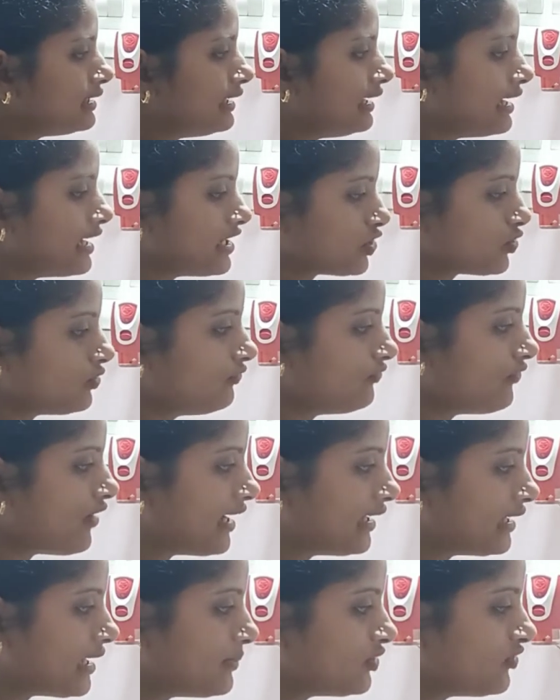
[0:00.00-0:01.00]
CH2
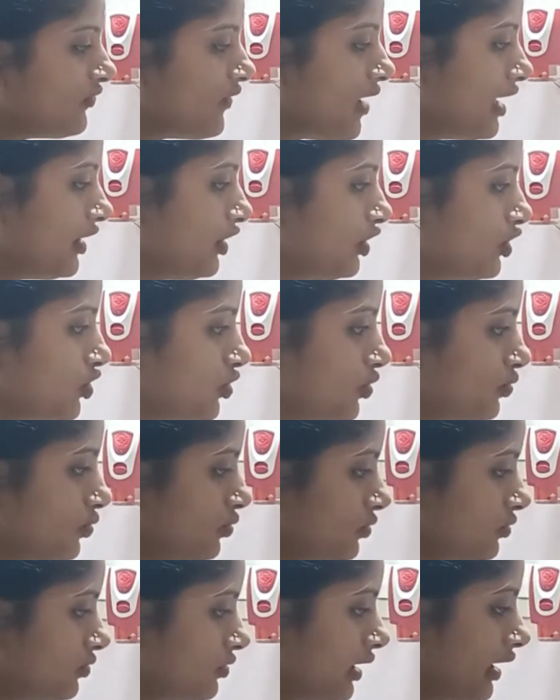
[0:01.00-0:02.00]
5 times 1
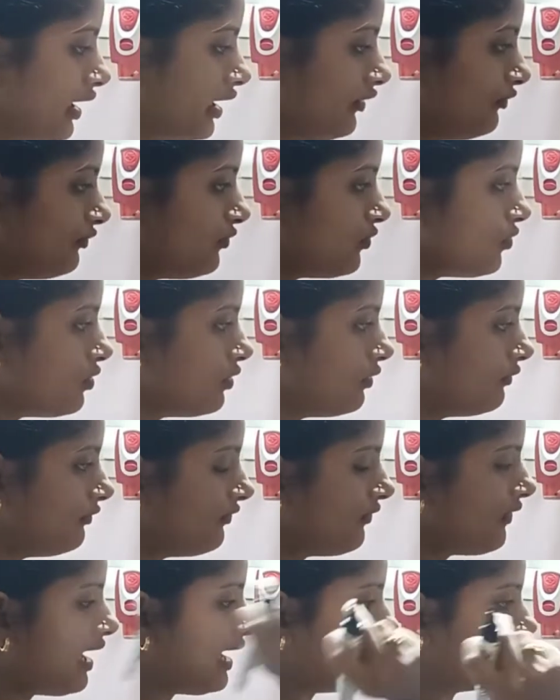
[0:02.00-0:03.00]
2 3 4
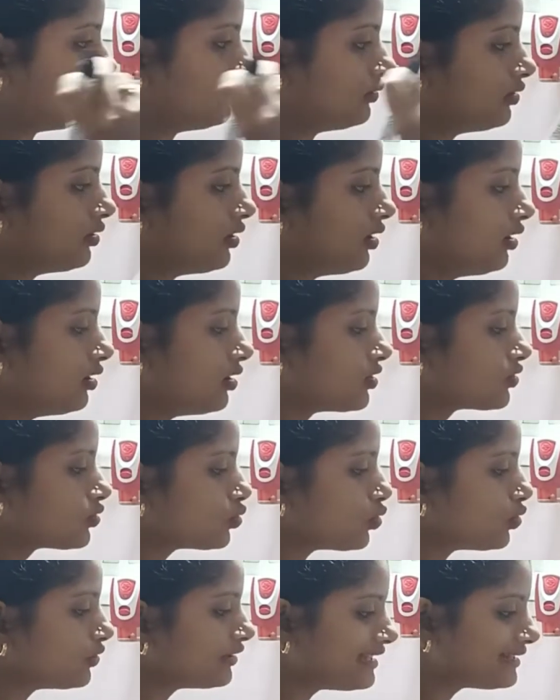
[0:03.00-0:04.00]
5.
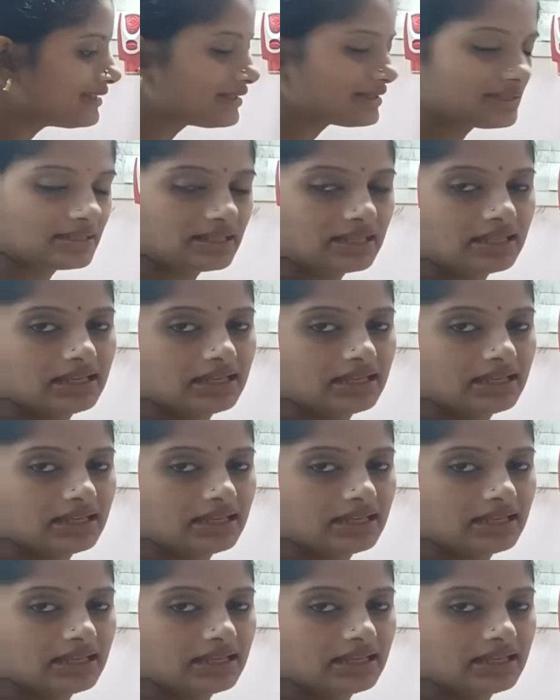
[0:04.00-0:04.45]
So this